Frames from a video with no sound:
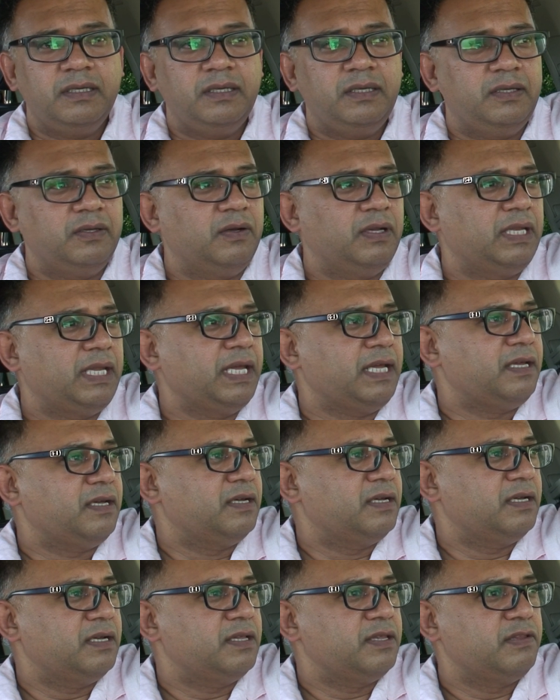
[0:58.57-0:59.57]
I like
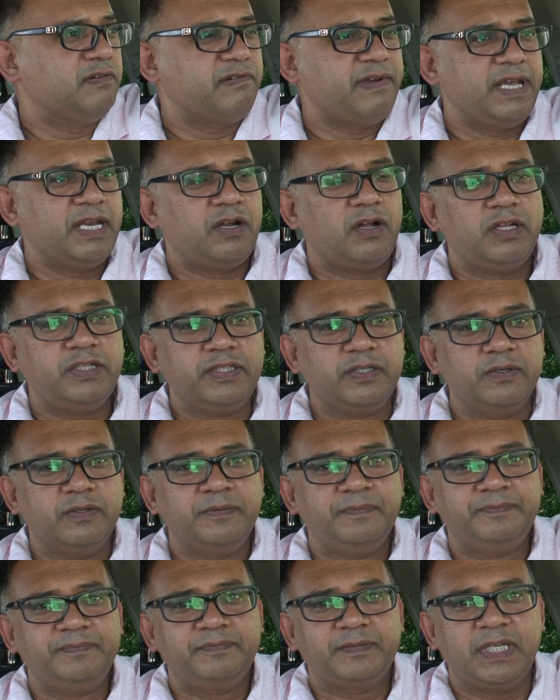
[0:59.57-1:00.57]
the rain also
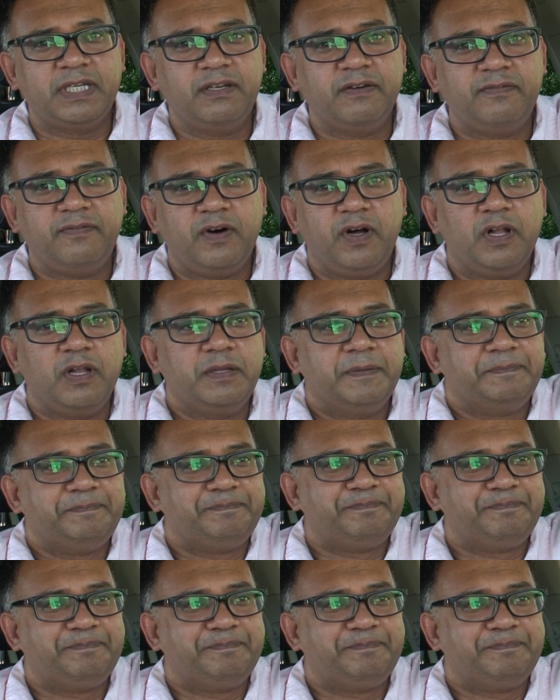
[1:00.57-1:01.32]
and the fall.